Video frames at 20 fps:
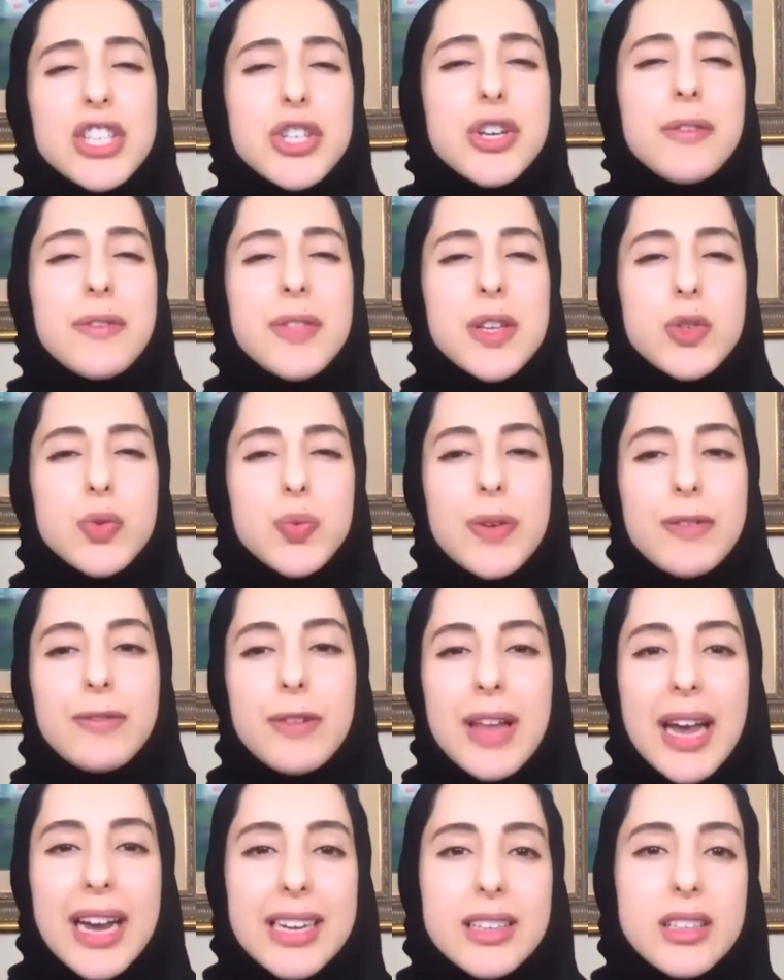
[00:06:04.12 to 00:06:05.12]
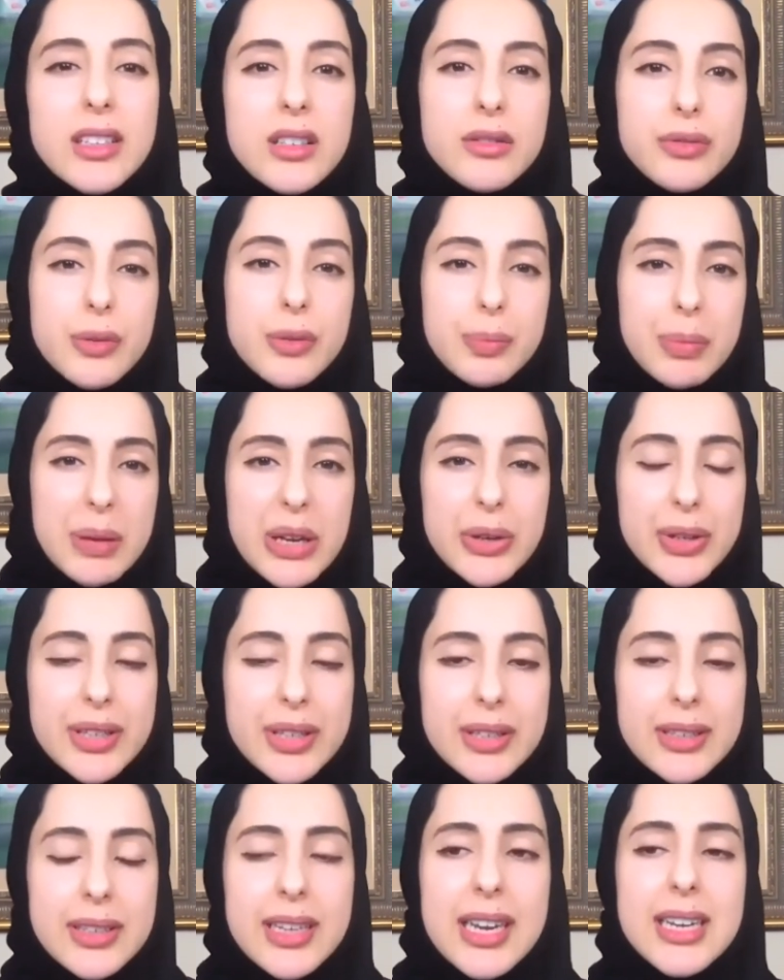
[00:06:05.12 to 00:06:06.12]
of this reflective
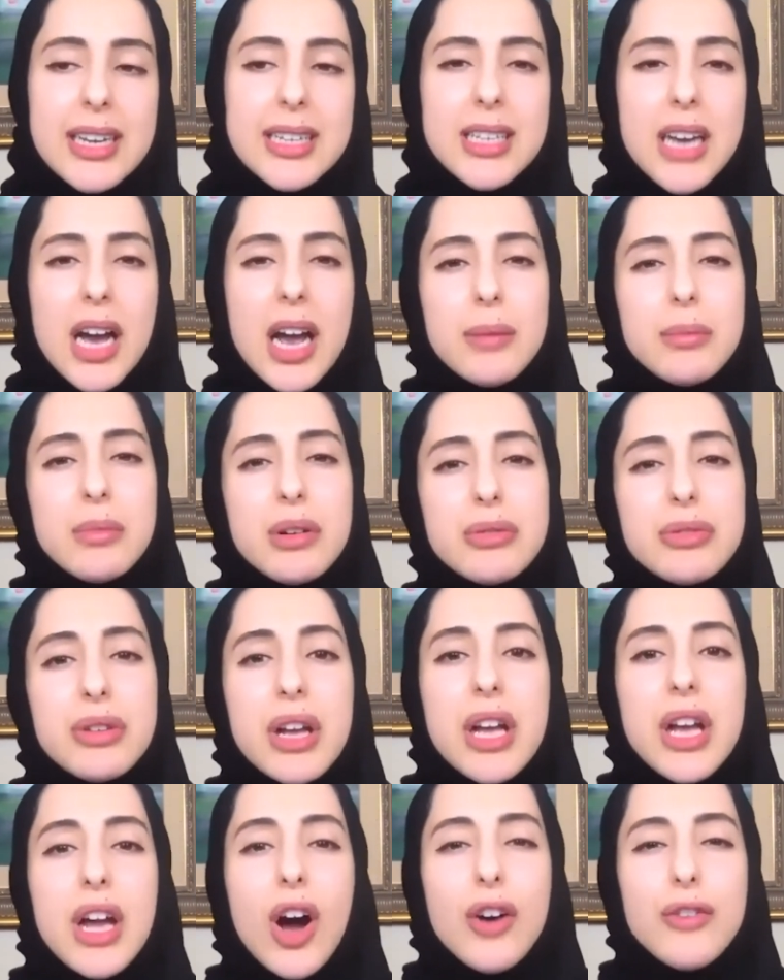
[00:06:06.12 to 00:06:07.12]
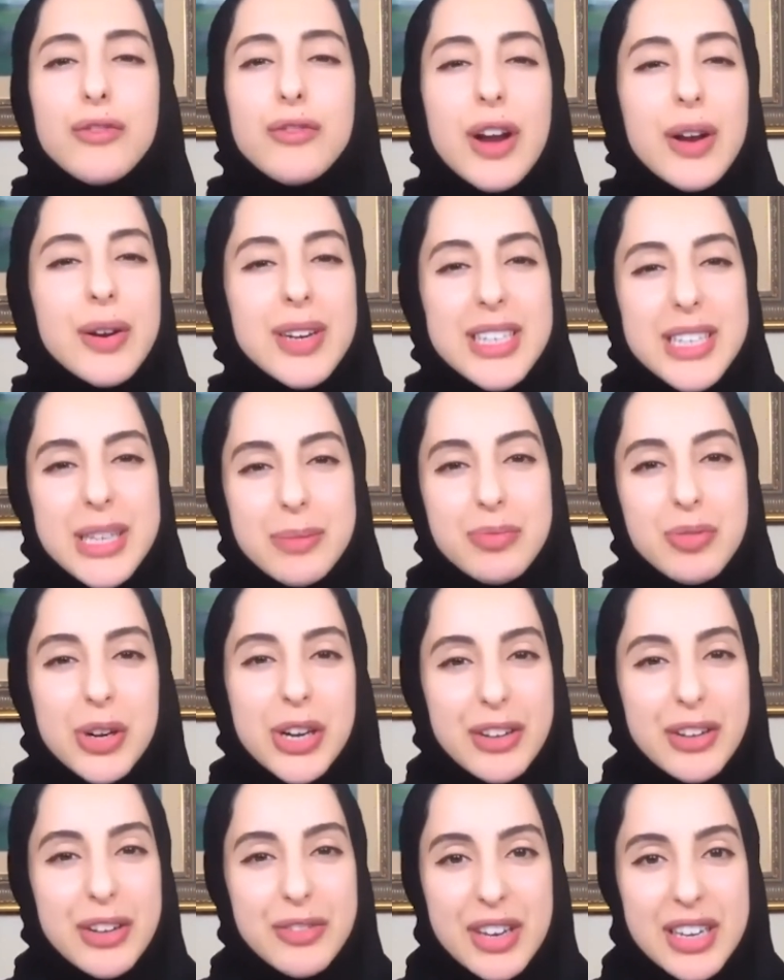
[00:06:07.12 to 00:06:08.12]
period and a time of very deep
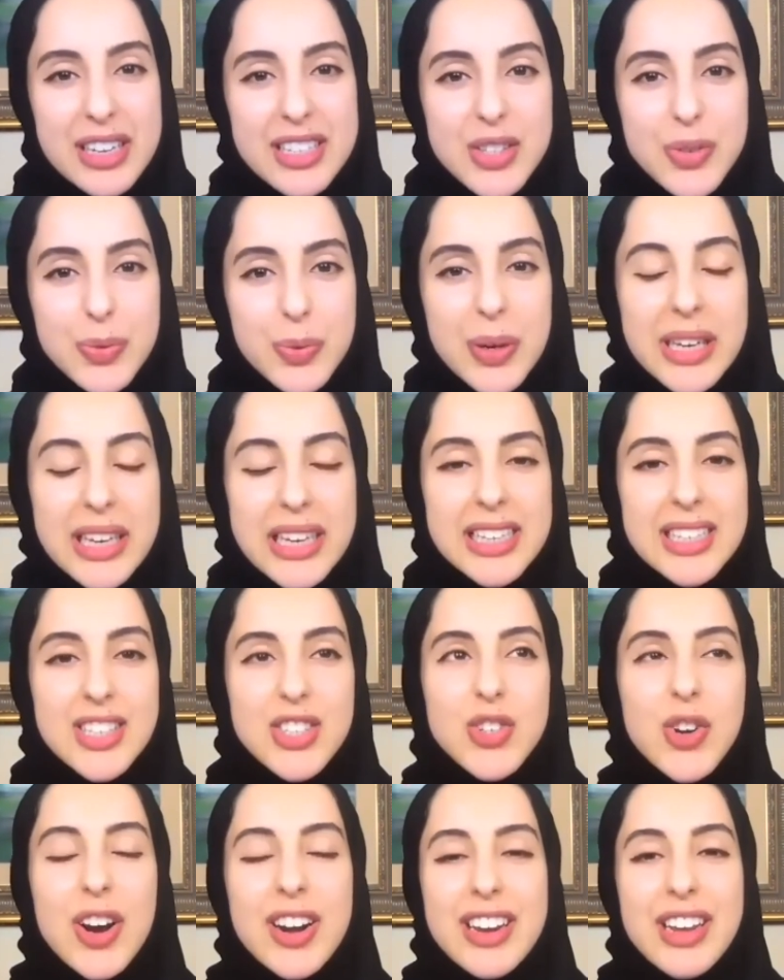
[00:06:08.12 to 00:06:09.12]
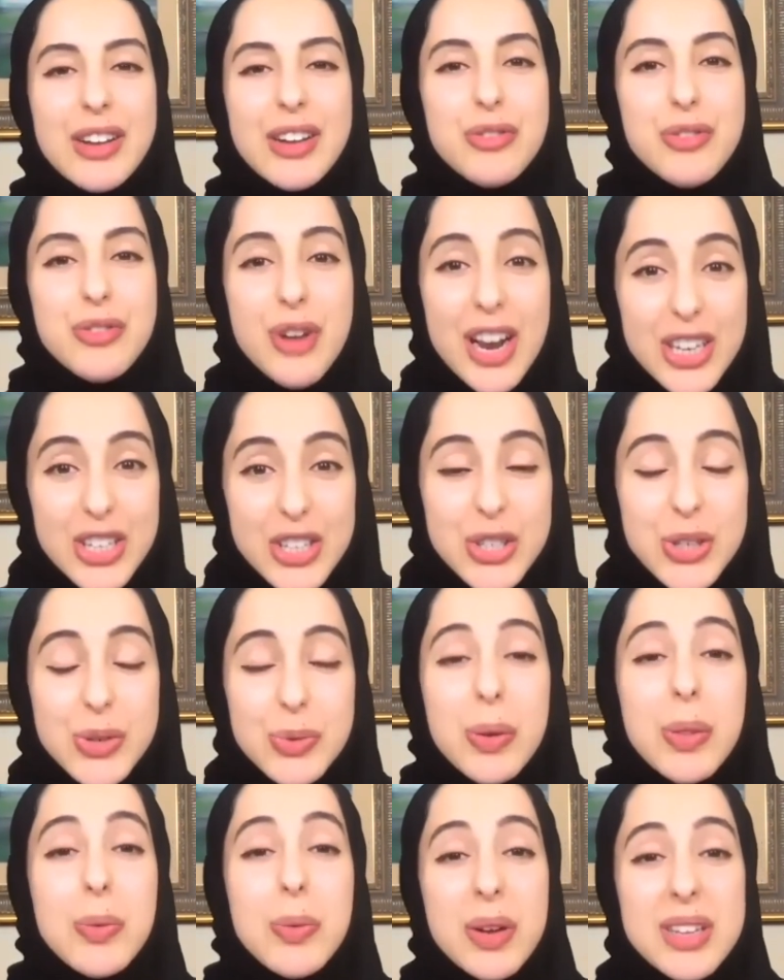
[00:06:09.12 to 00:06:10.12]
forgiveness, really starting fresh
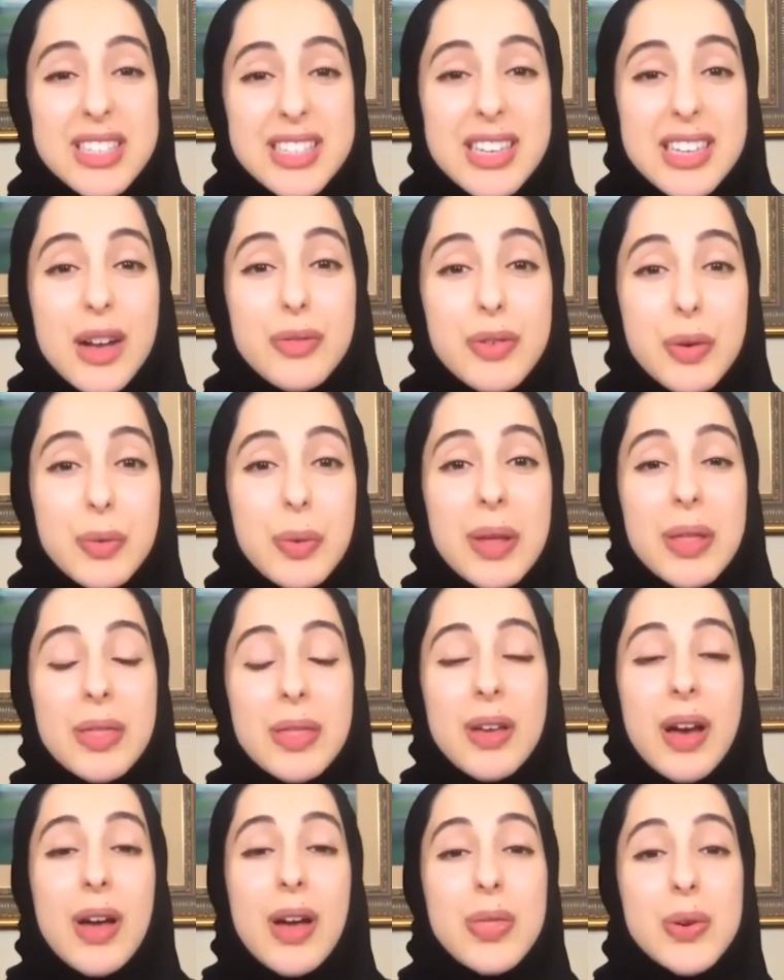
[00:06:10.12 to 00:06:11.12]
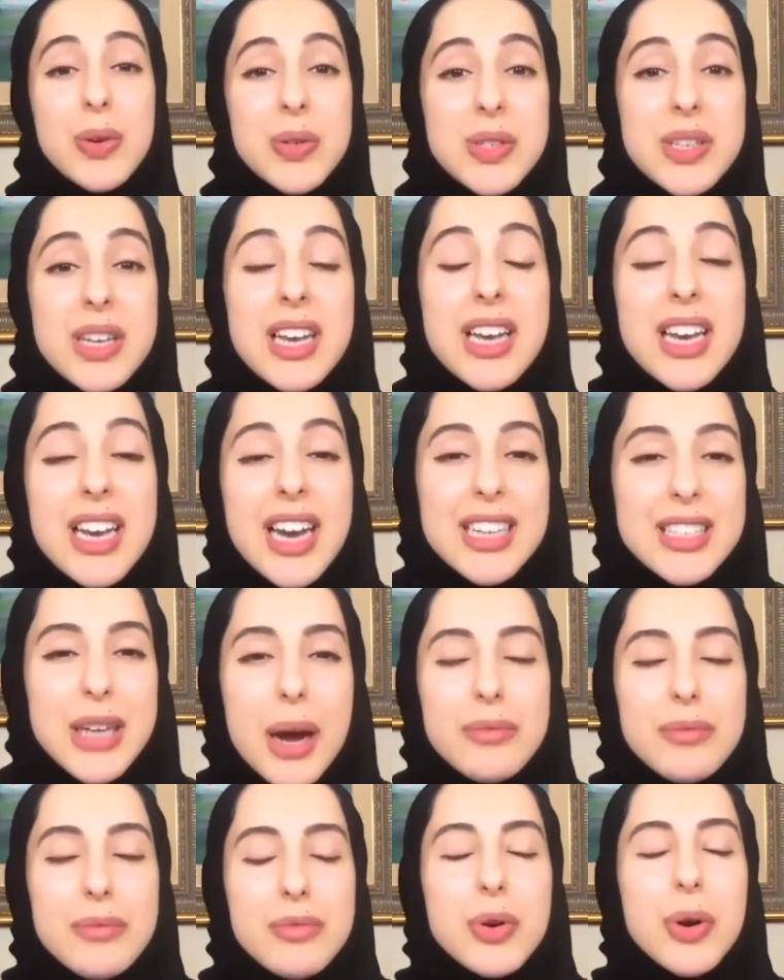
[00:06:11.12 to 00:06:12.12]
with oneself and with others, a
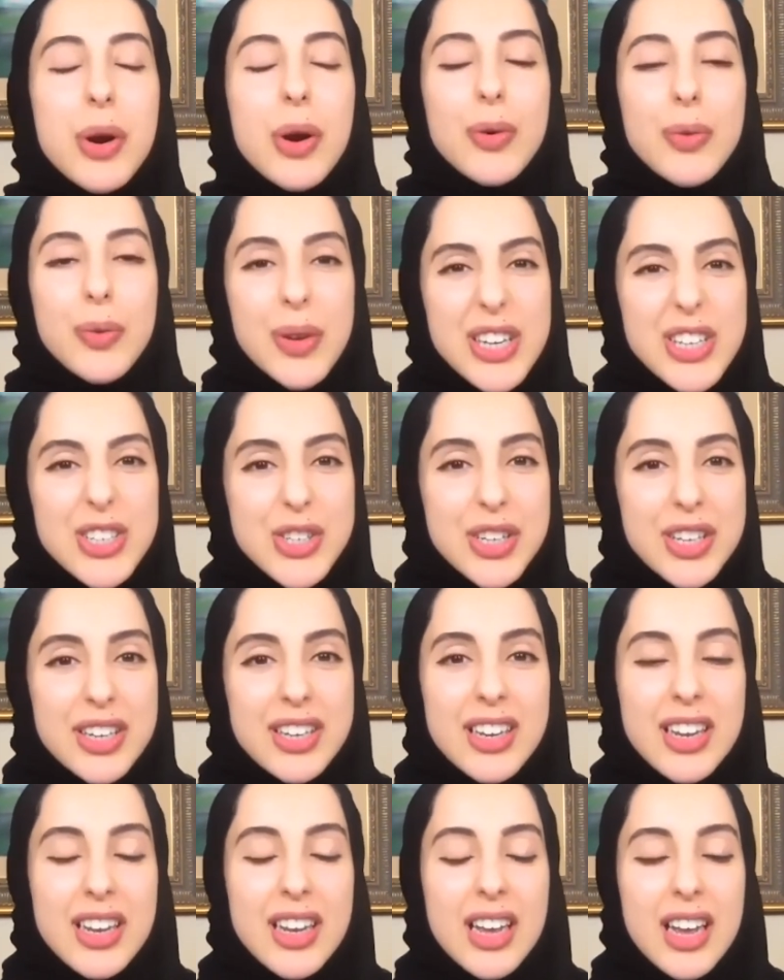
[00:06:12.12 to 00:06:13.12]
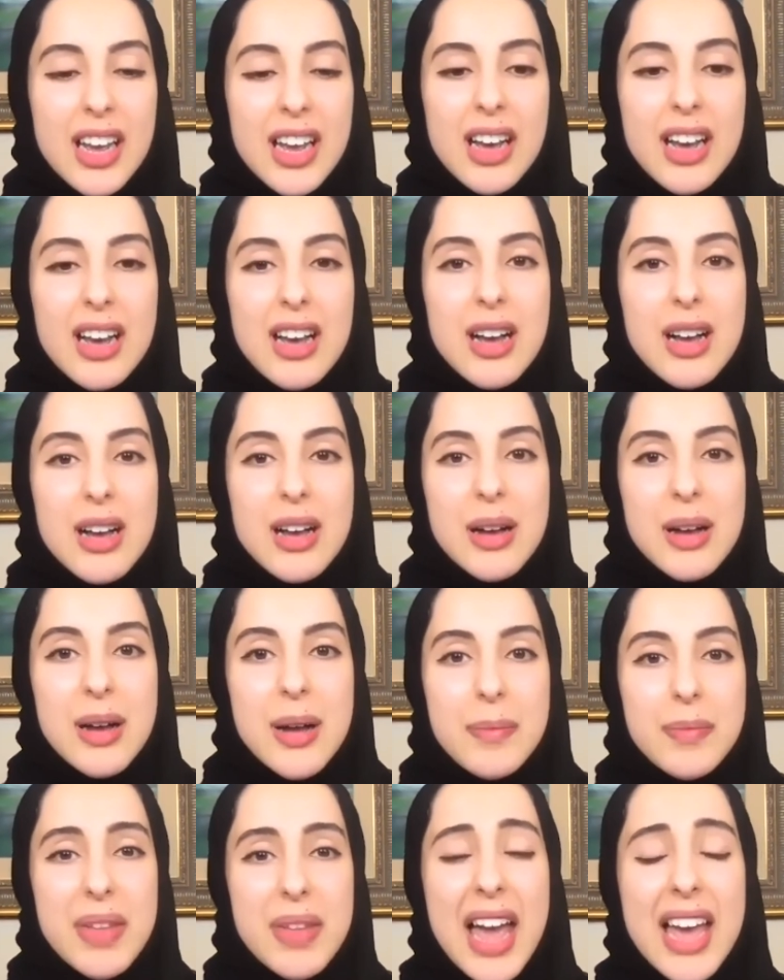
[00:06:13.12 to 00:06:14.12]
time for our region
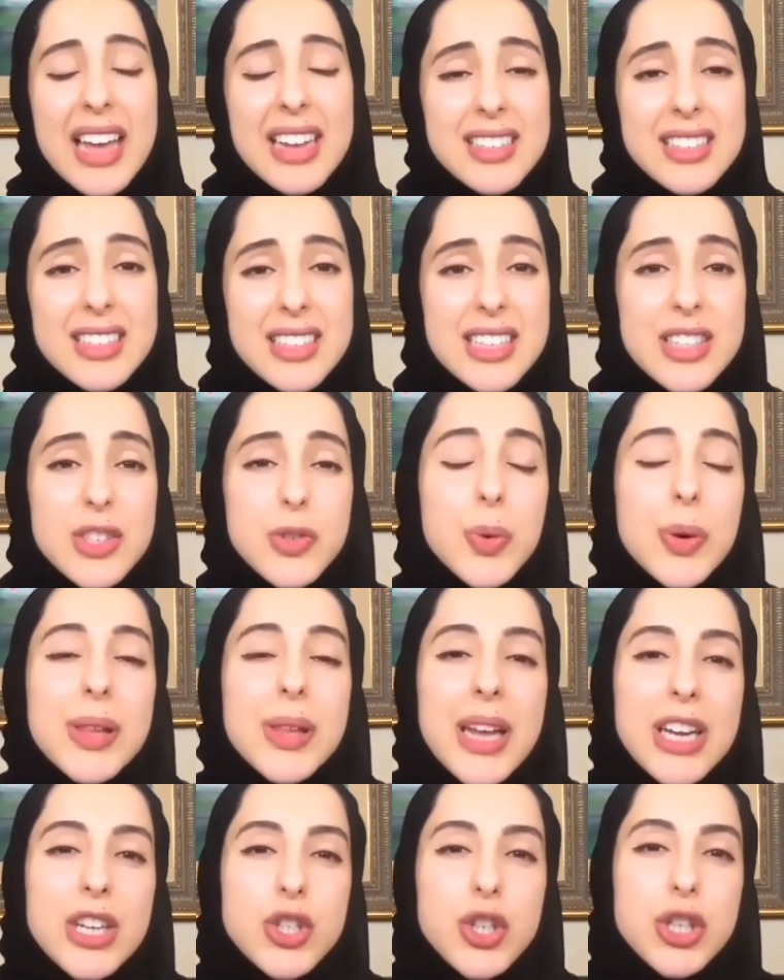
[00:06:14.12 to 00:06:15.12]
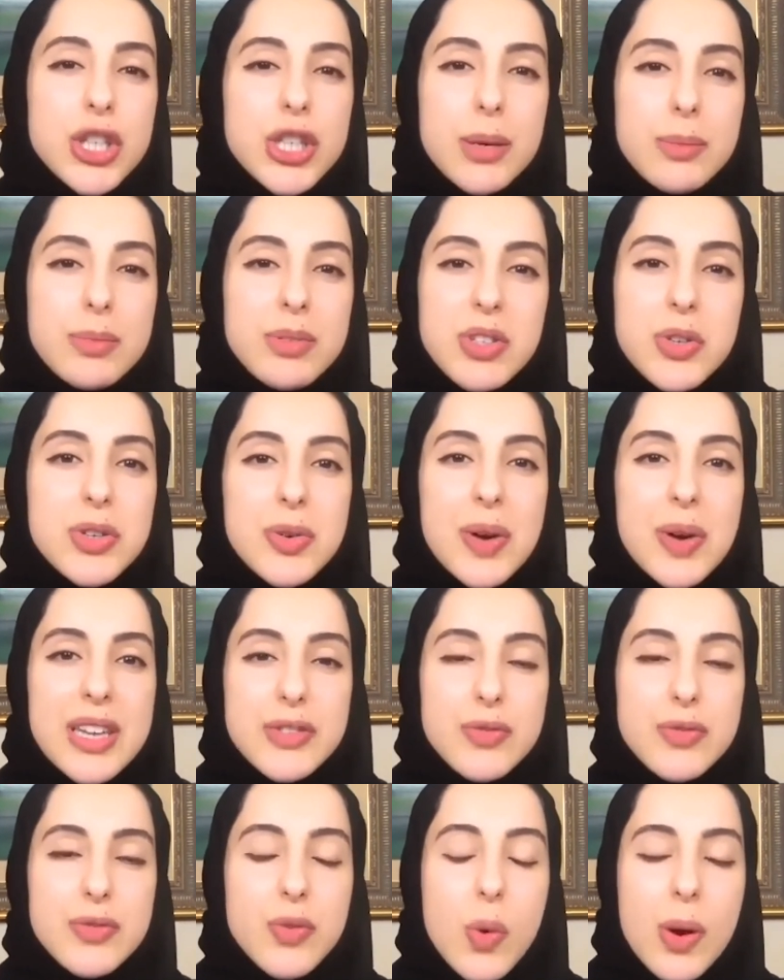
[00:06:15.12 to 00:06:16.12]
and its relationships to
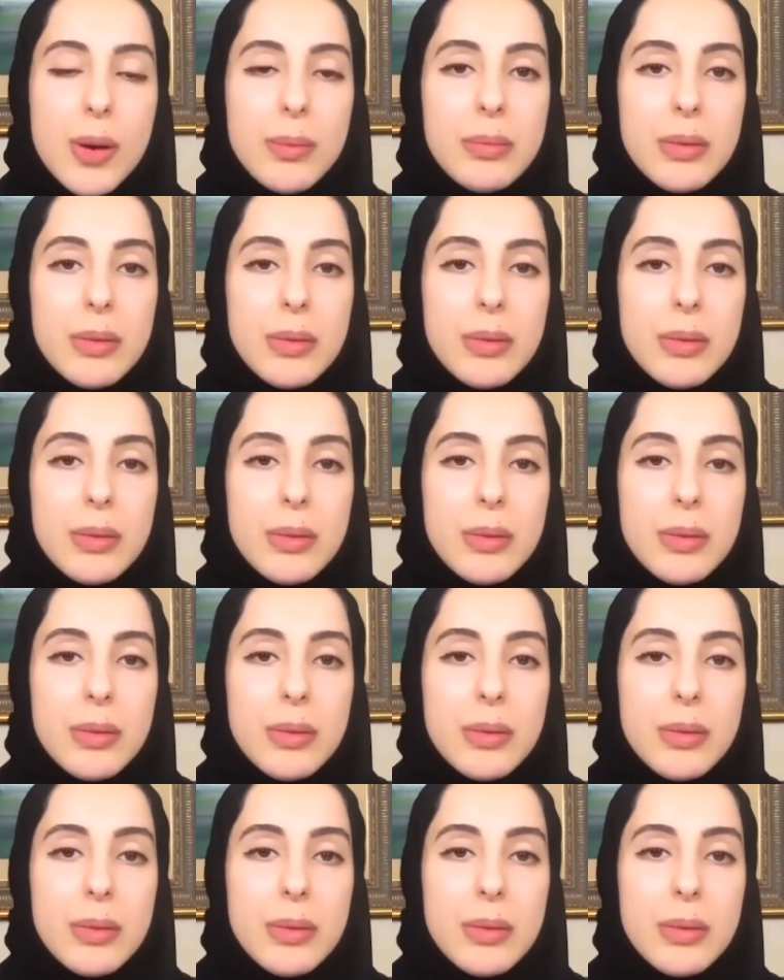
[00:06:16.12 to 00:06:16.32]
transform,